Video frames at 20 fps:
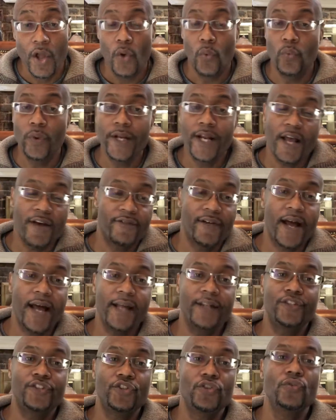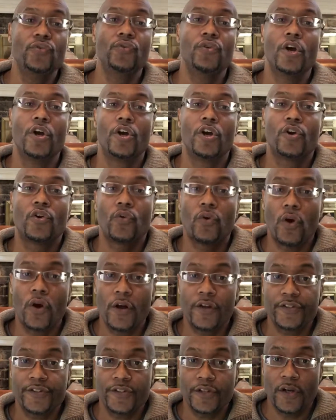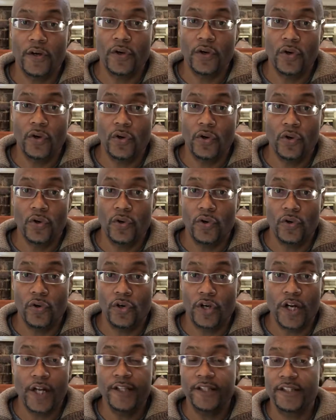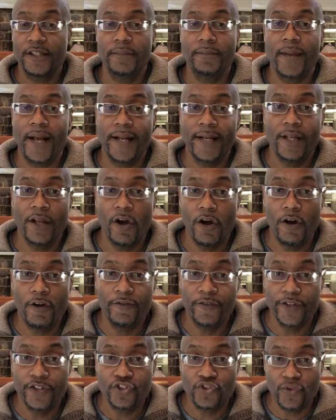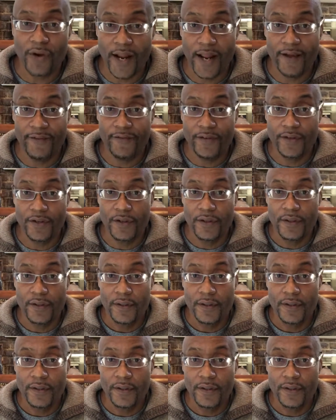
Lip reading: When have I too crossed or cut somebody off in traffic?